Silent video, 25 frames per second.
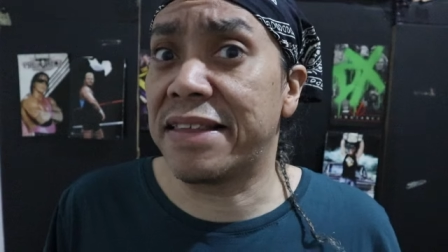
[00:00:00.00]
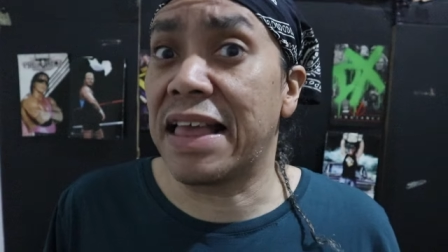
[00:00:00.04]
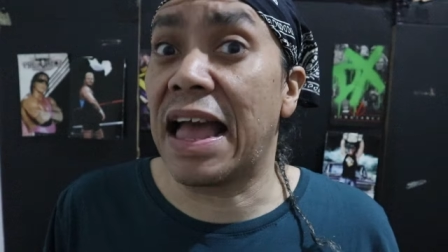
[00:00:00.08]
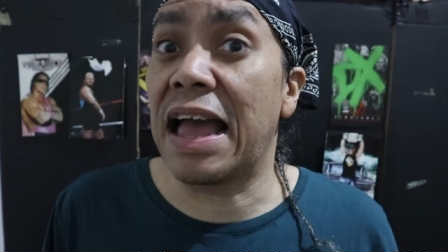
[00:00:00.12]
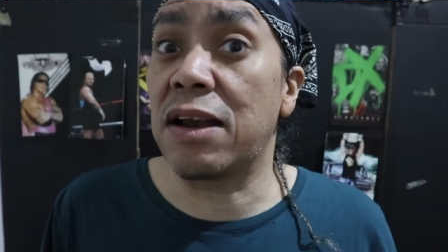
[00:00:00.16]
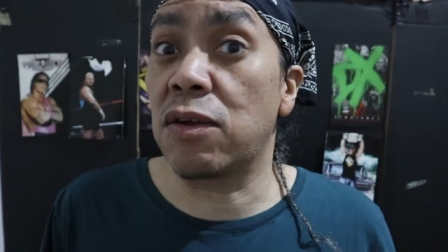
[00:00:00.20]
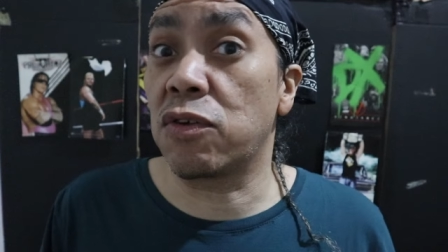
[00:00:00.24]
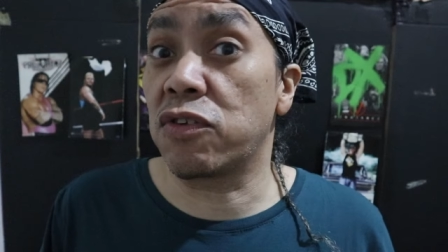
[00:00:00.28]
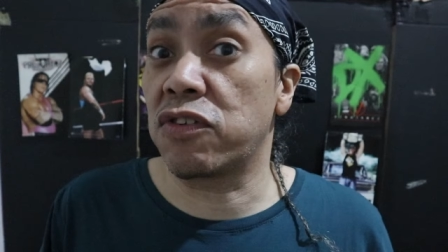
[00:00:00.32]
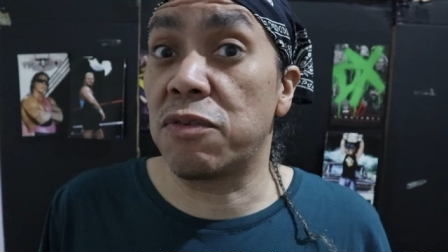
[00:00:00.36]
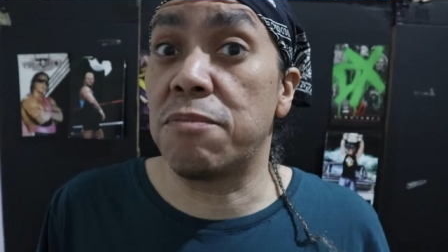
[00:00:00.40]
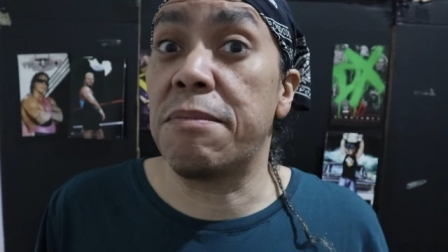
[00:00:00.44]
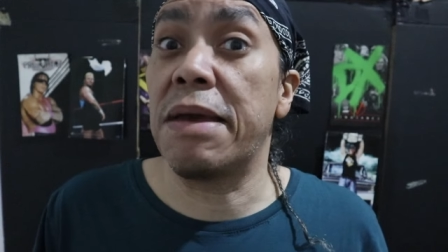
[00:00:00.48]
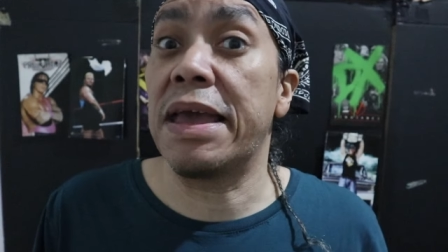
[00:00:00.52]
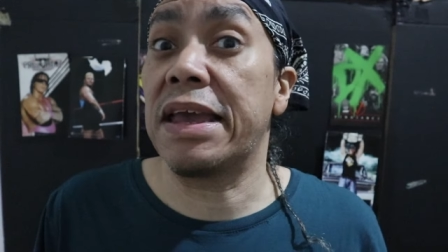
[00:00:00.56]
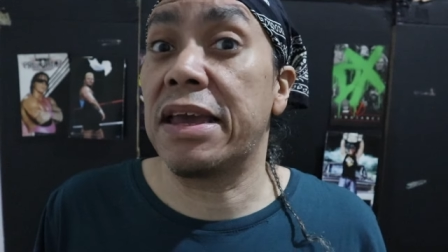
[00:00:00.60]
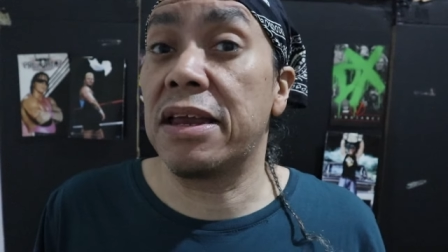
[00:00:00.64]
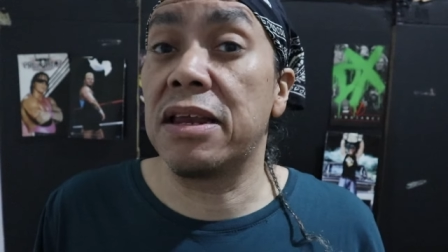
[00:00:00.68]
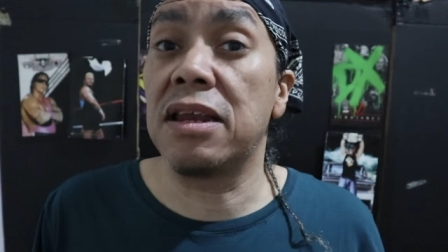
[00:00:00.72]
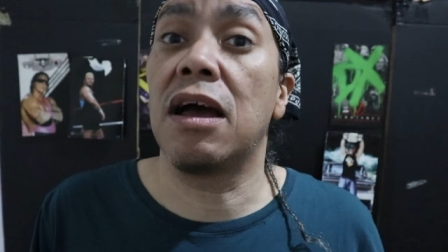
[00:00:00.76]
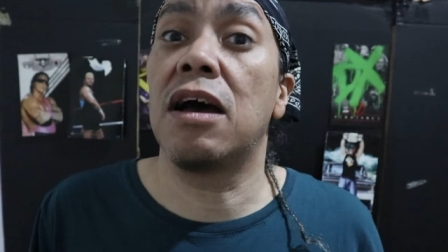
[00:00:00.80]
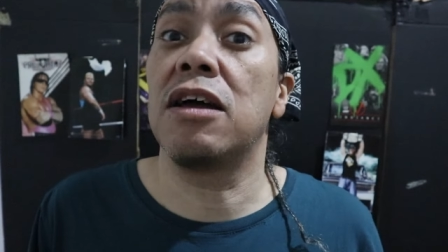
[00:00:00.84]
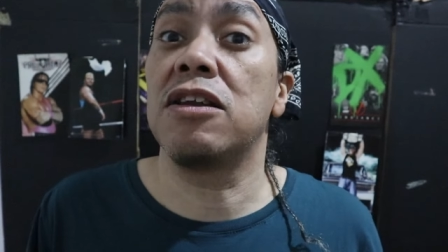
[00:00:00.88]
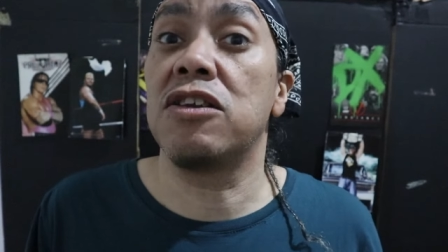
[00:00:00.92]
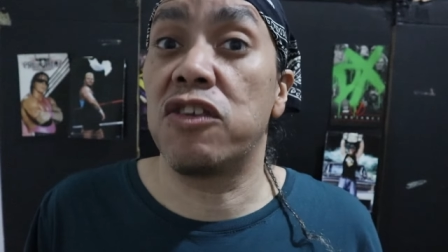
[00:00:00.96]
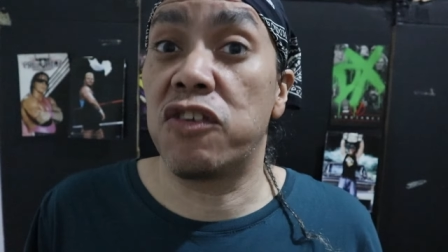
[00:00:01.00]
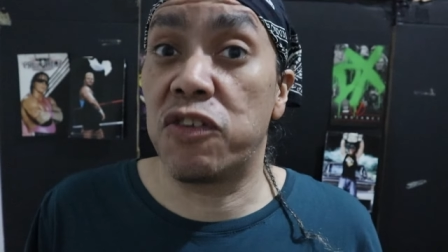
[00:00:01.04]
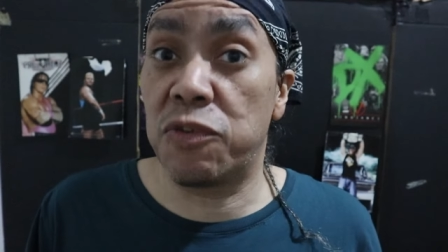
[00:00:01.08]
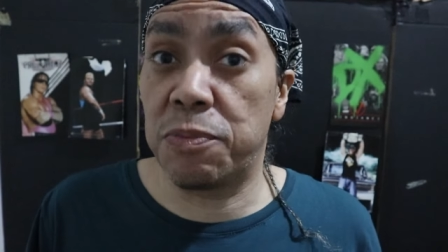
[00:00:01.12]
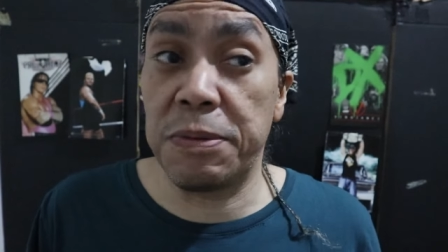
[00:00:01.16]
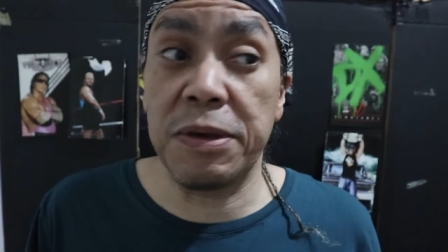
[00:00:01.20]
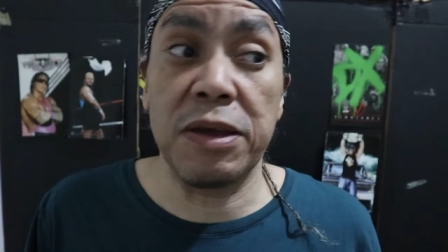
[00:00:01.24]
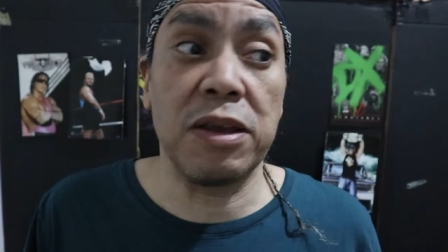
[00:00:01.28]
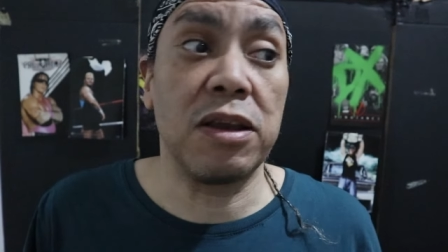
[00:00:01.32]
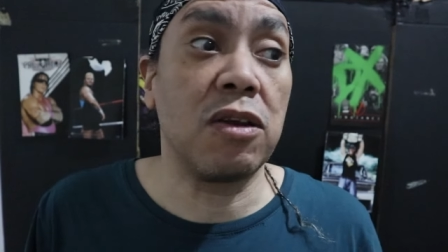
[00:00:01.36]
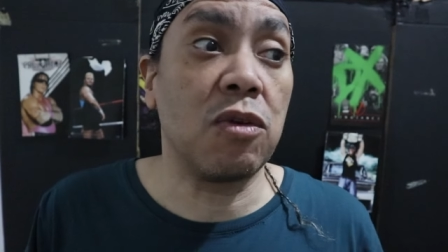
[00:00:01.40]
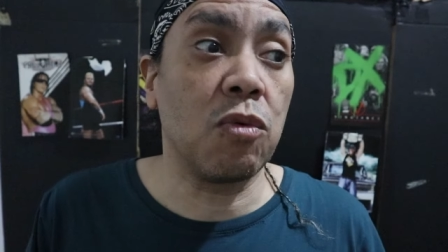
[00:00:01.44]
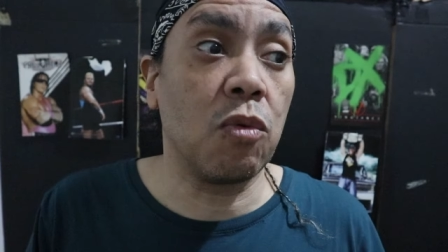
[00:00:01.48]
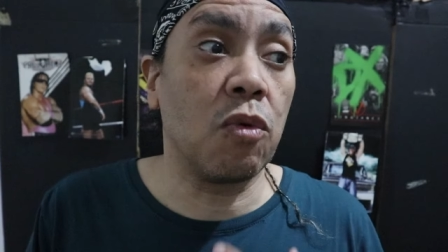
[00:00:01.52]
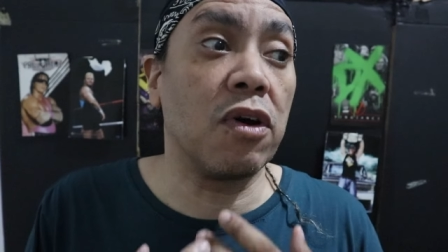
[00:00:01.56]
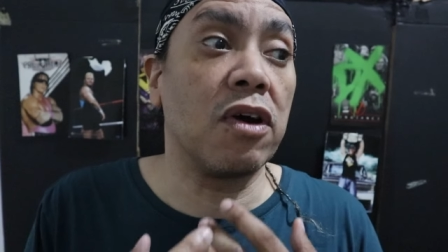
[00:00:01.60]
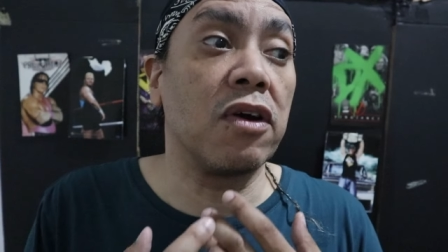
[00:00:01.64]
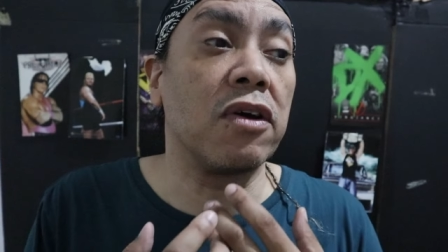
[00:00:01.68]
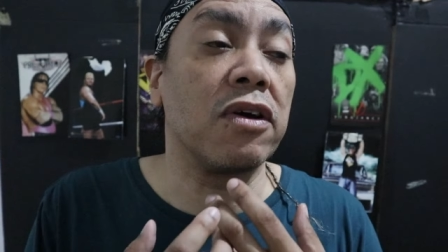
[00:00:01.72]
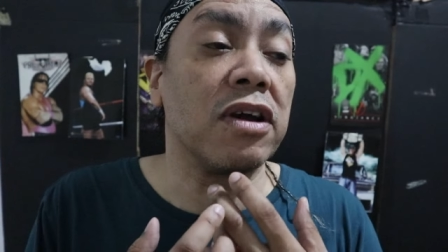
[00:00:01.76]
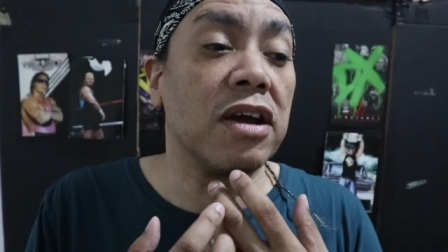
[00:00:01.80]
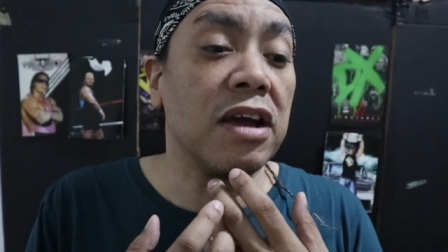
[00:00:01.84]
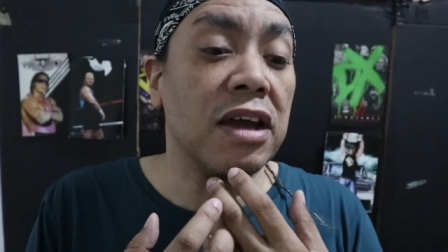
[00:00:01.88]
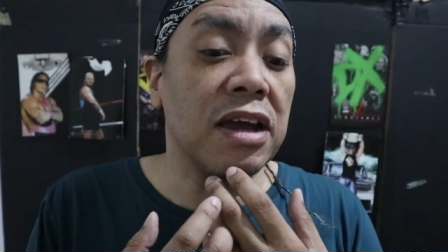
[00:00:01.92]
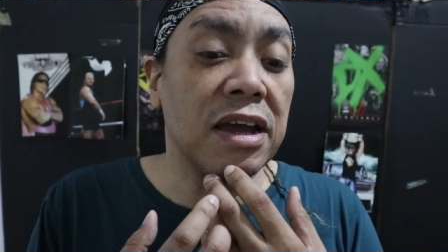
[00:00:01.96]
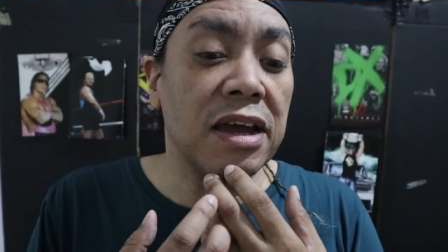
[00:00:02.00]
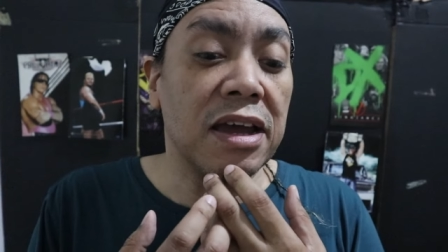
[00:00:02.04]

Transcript: titles and making the undisputed, or